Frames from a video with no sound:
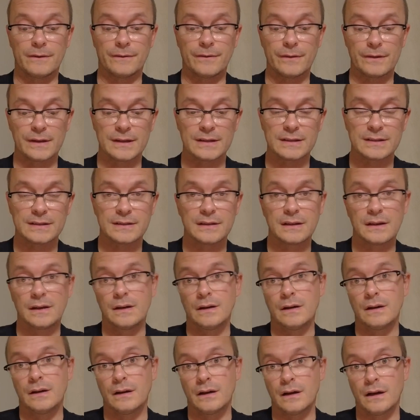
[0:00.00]
for this,
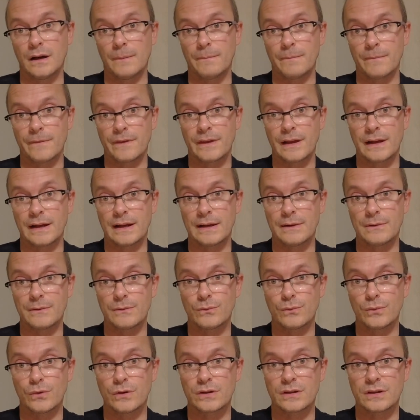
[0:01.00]
then it
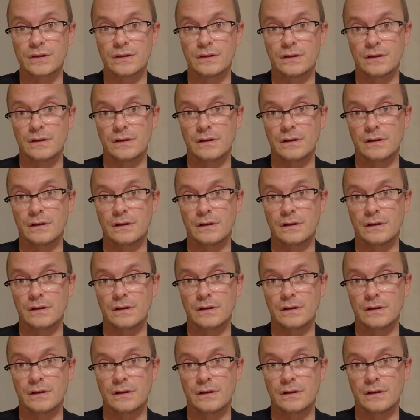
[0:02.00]
would